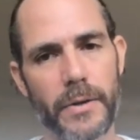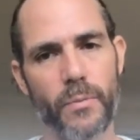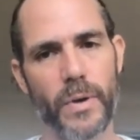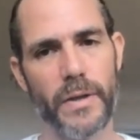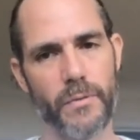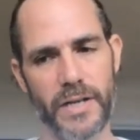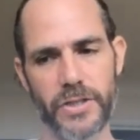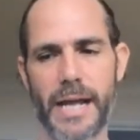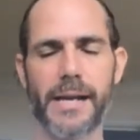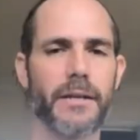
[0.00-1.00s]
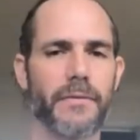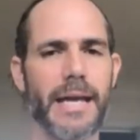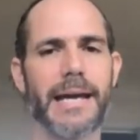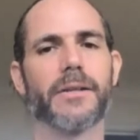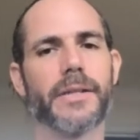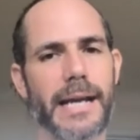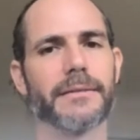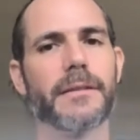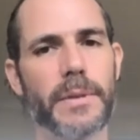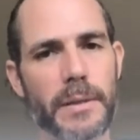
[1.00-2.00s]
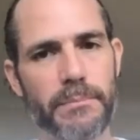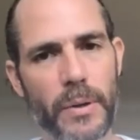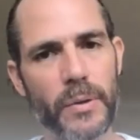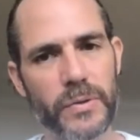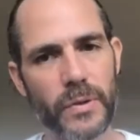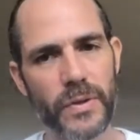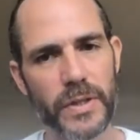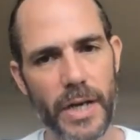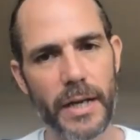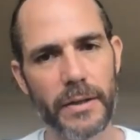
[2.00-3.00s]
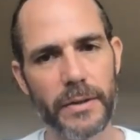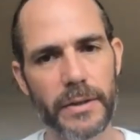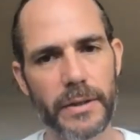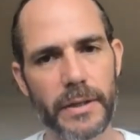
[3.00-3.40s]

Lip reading: where the rationality of the adult has to be imposed on the child,